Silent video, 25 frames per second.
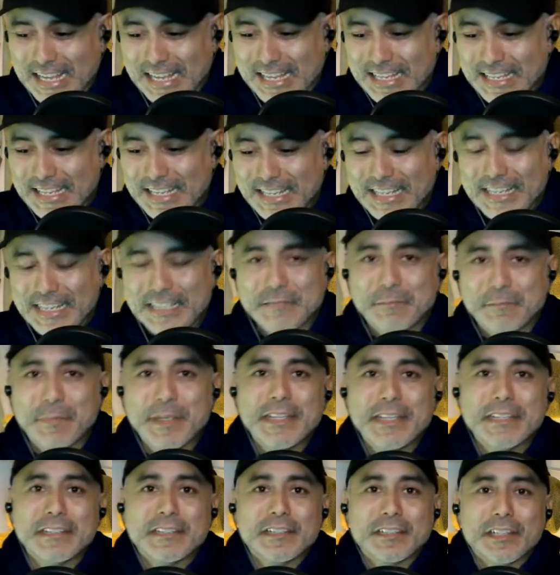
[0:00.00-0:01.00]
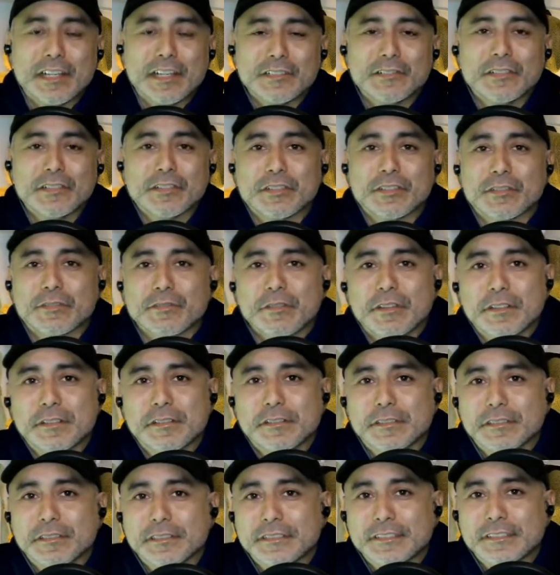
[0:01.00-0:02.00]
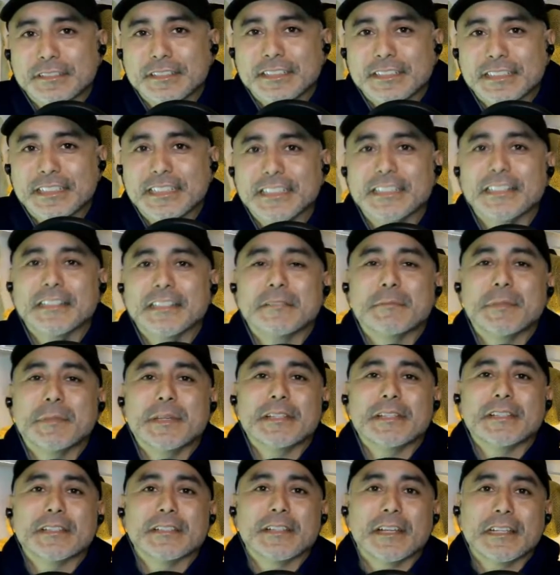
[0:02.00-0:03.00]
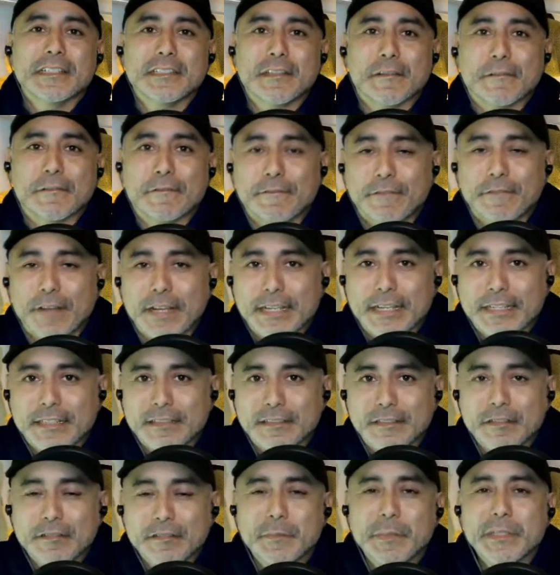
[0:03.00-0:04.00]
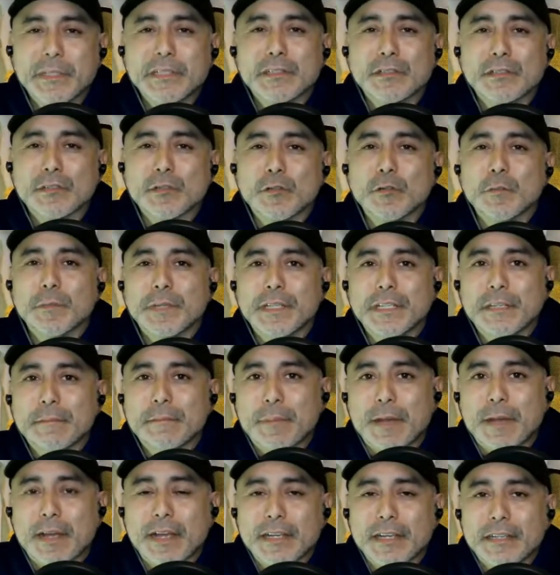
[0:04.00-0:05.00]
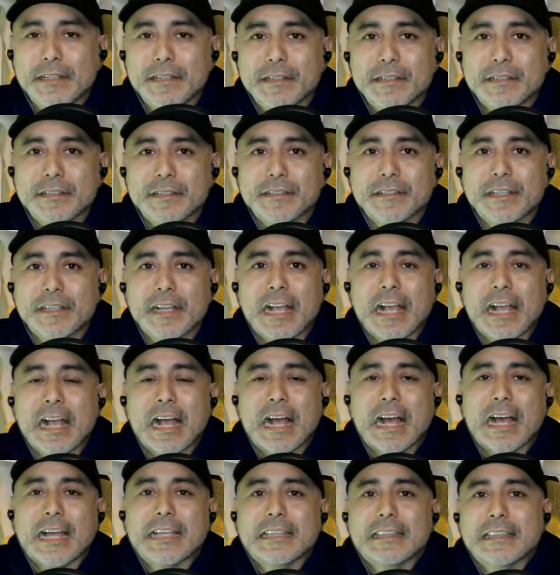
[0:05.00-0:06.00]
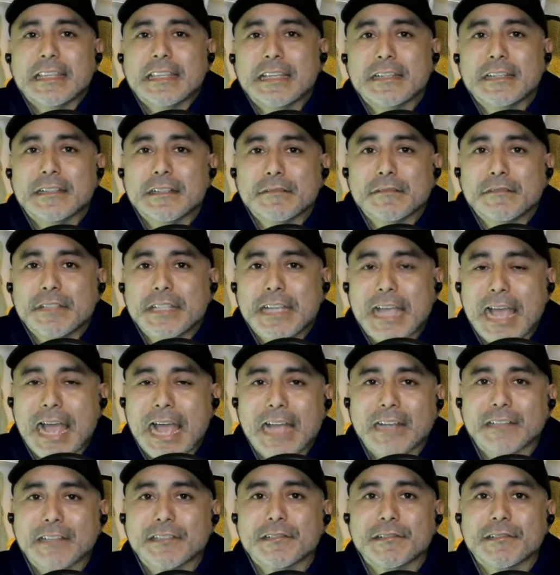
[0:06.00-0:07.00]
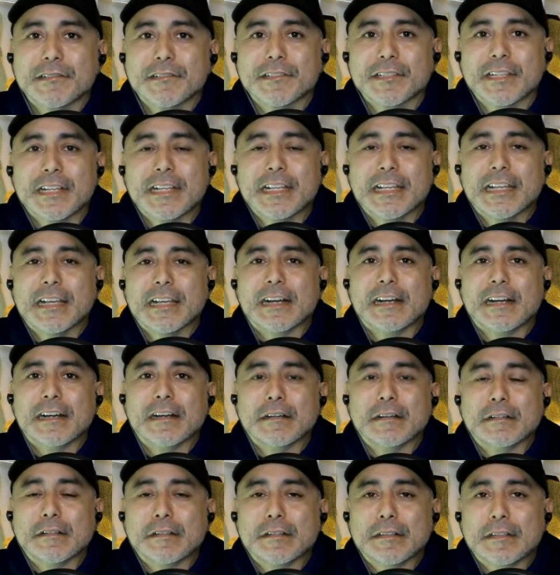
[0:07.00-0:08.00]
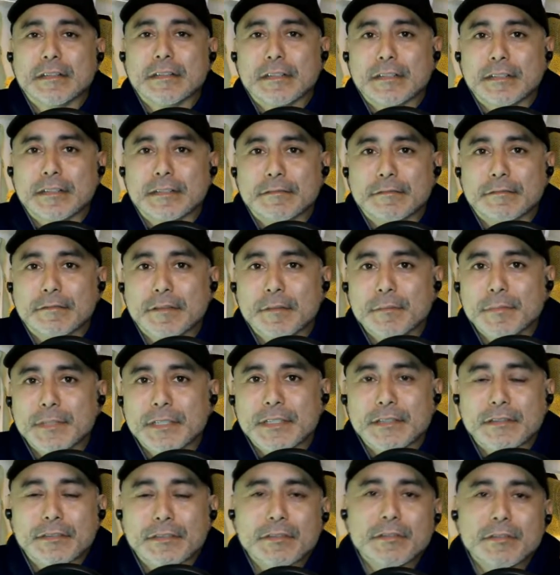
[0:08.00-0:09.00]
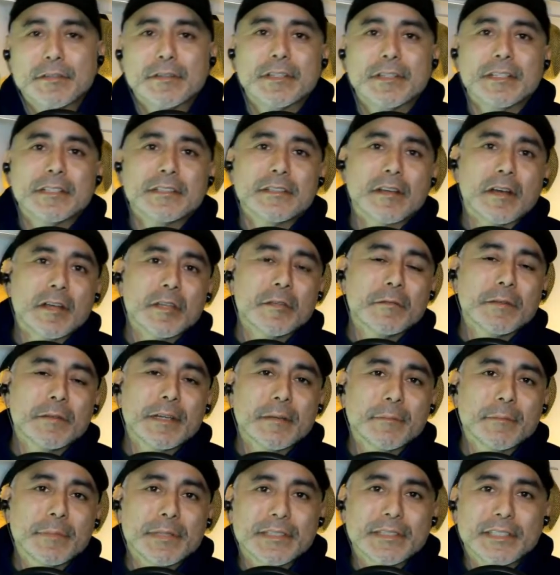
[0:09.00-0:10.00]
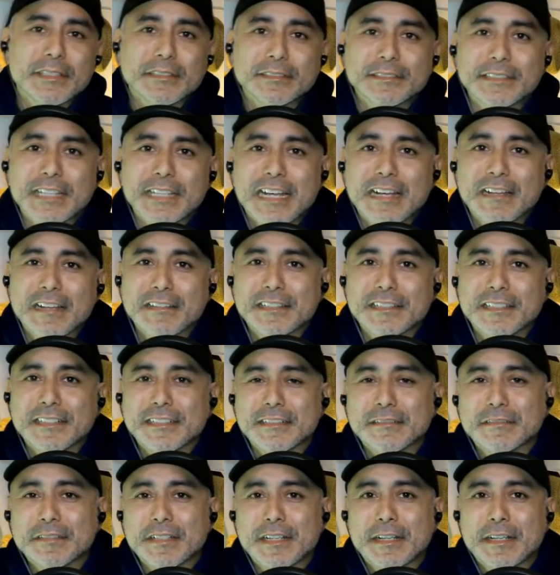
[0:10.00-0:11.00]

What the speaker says: it has been such a struggle. It has been such a fight. There have been so many pioneers. I think of the actors from the 30s all the way up until now that have